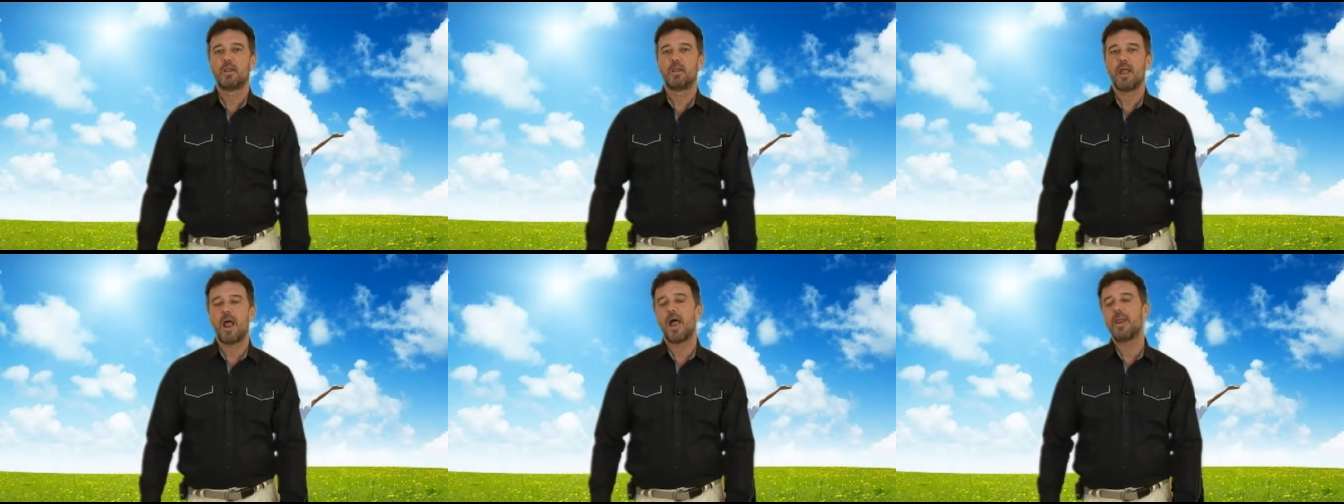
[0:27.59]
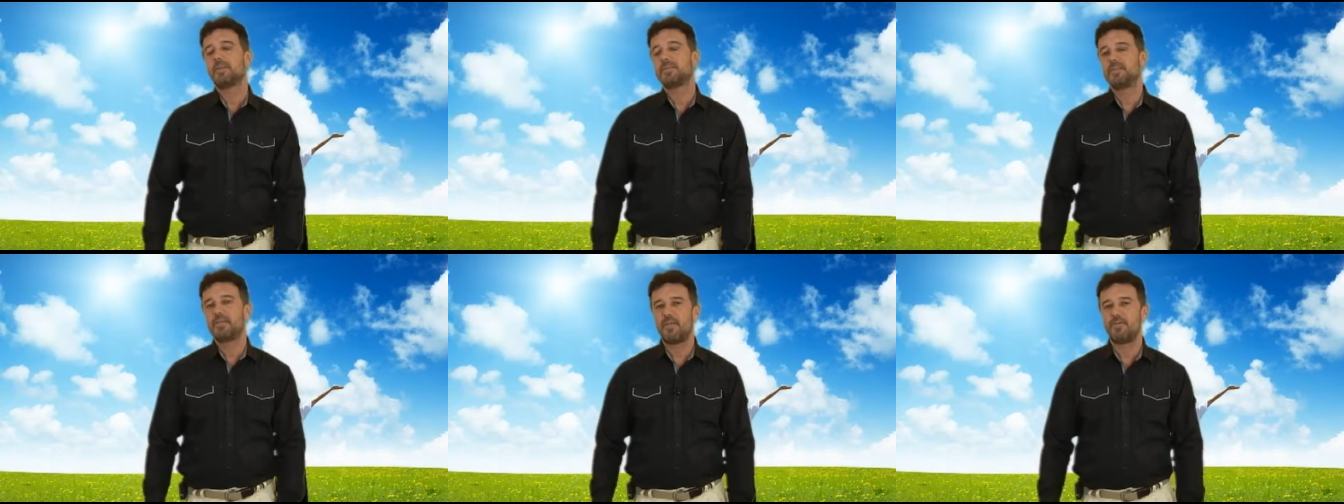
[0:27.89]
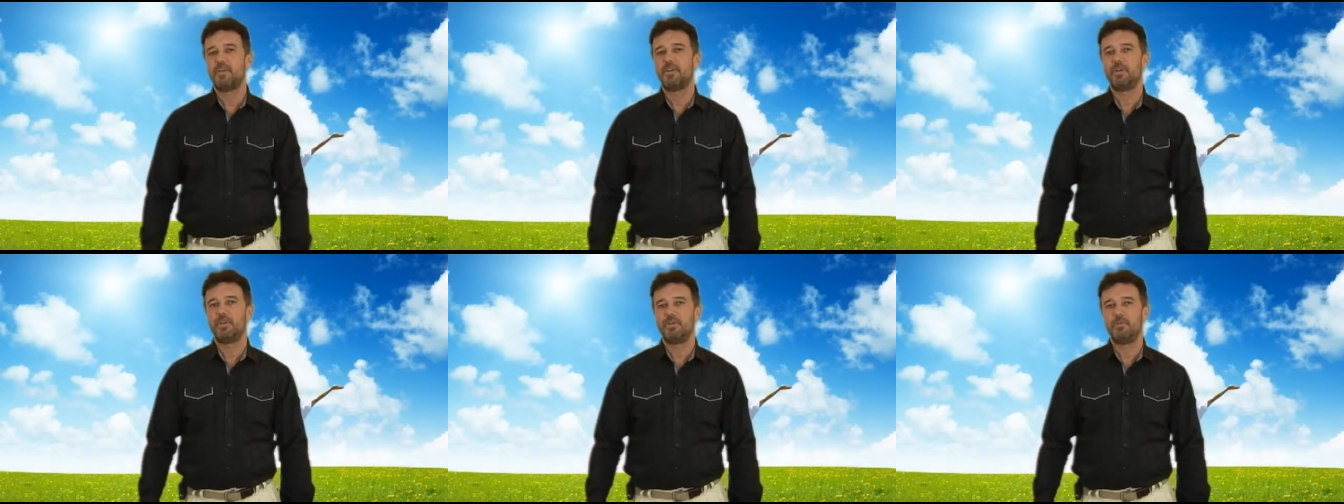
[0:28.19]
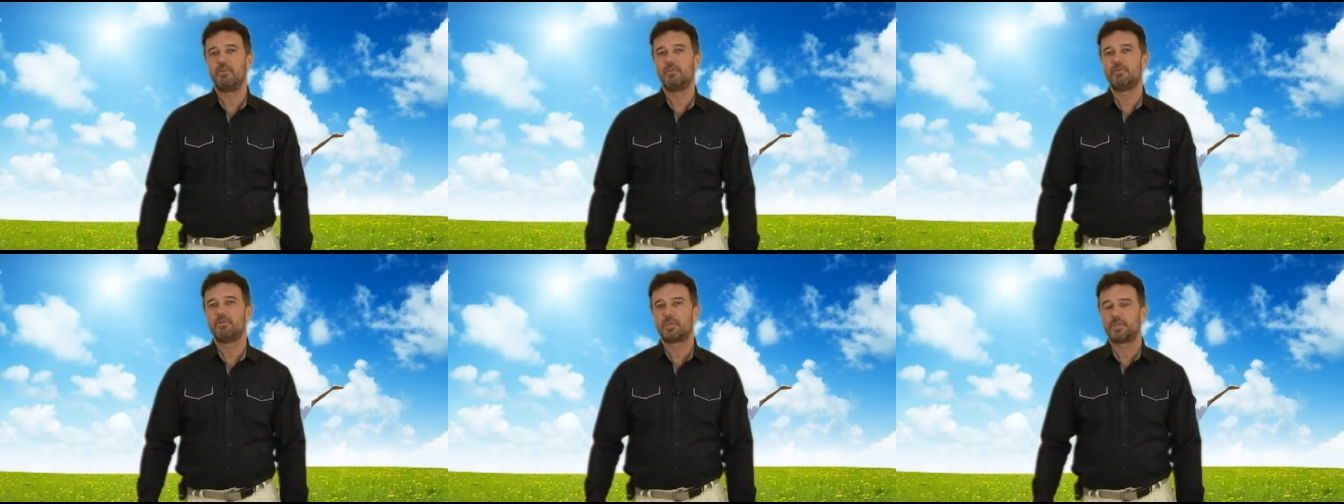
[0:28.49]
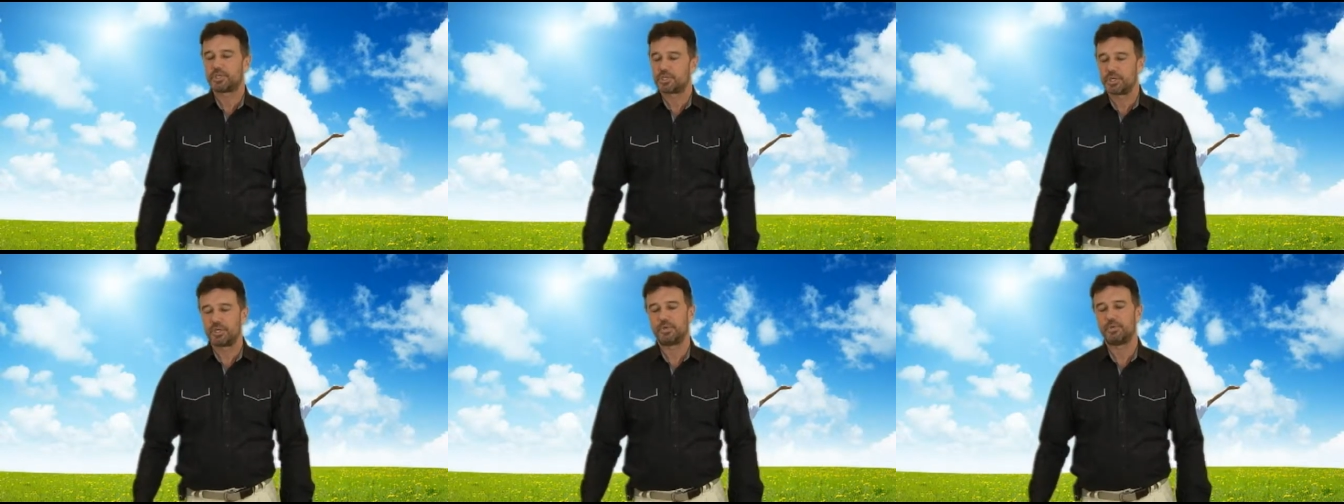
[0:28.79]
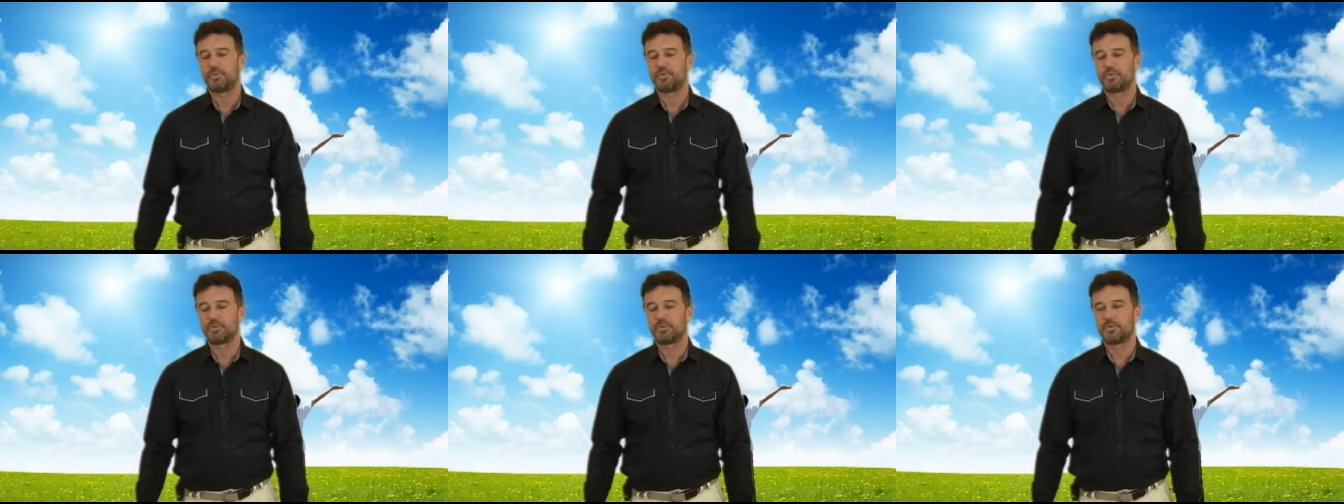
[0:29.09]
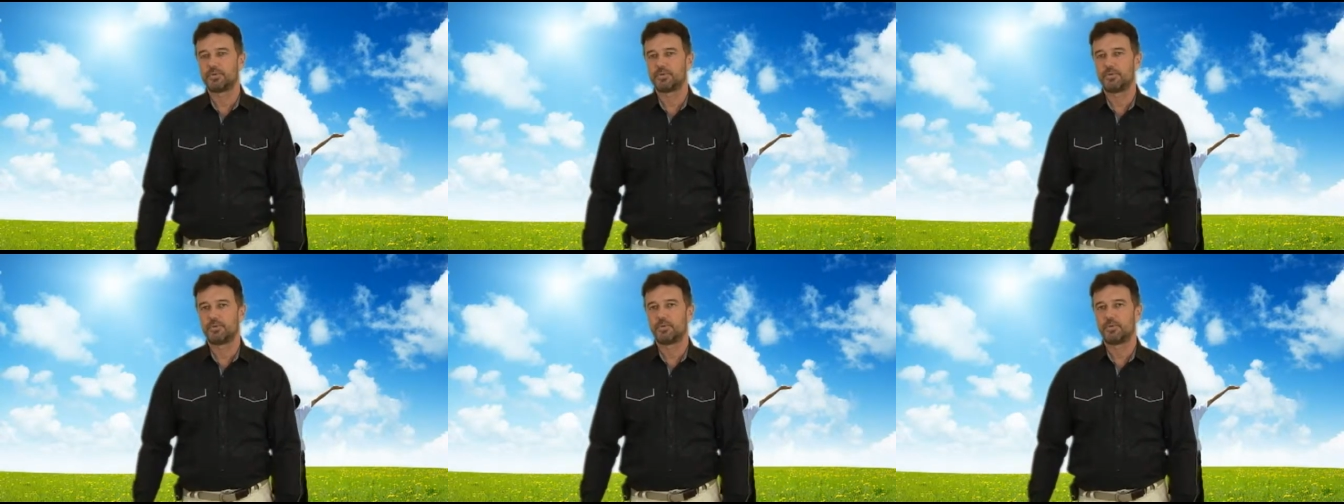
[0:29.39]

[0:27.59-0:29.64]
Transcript: God has given you to choose.